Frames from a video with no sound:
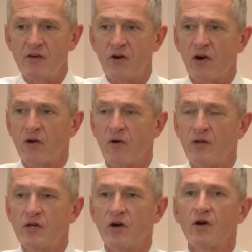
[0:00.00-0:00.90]
You're, go-
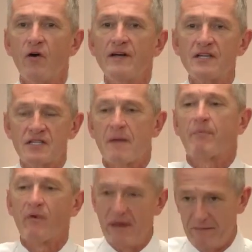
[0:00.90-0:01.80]
you're going to
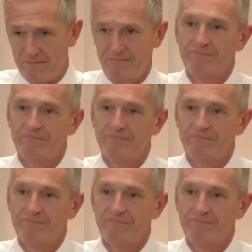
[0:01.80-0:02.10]
separate them.